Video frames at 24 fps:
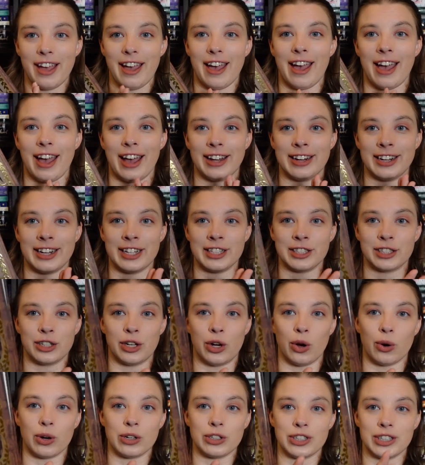and it's
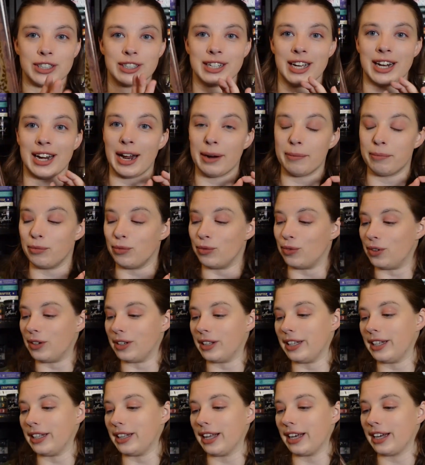gorgeous, and I'm
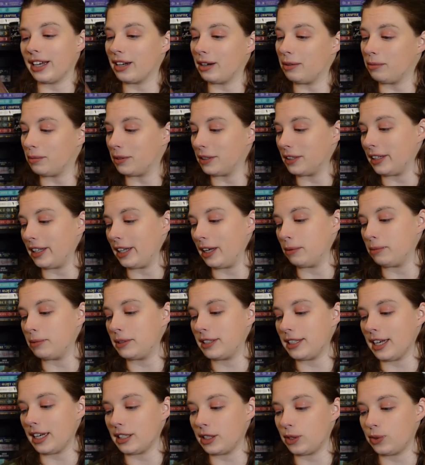really, like, completely
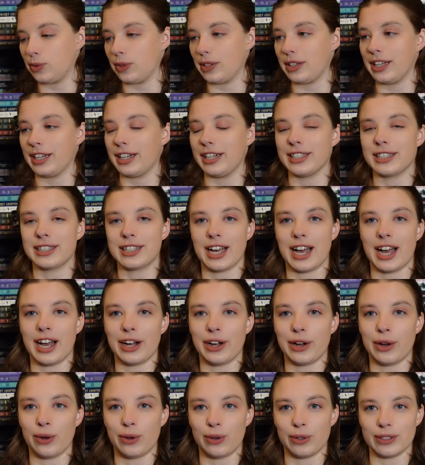obsessed with it. It's
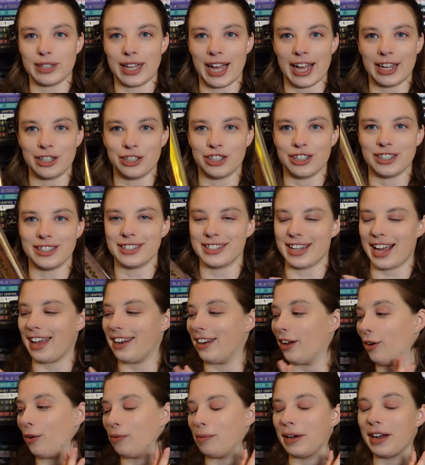got gold edges,
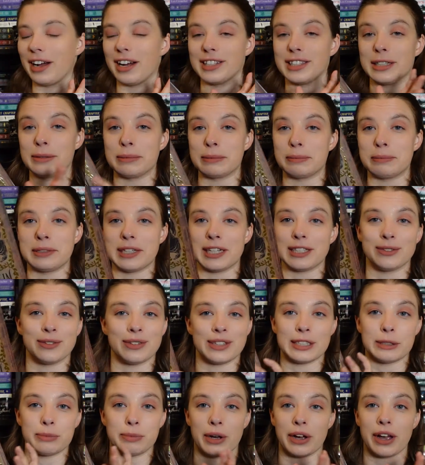and oh my gosh, I'm obsessed with
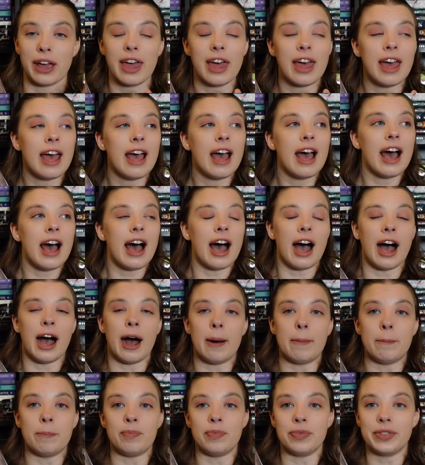this book.
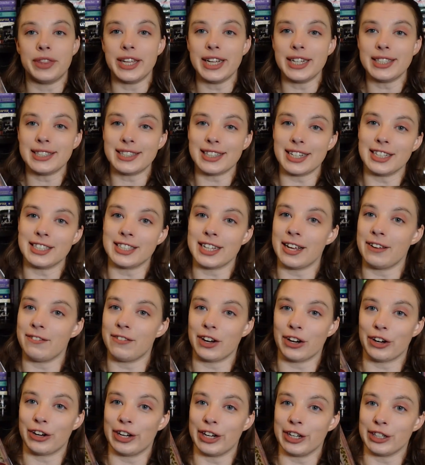This is a
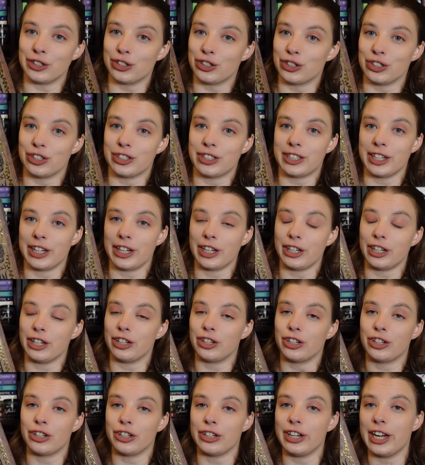very interesting
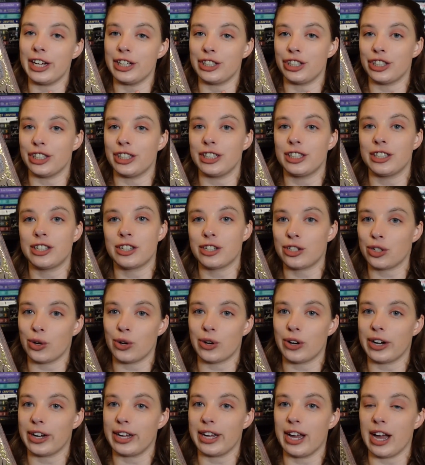creationist
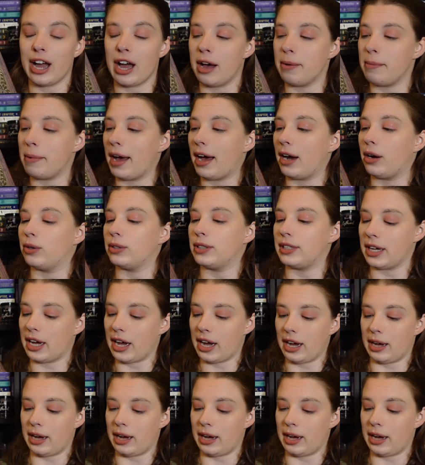story about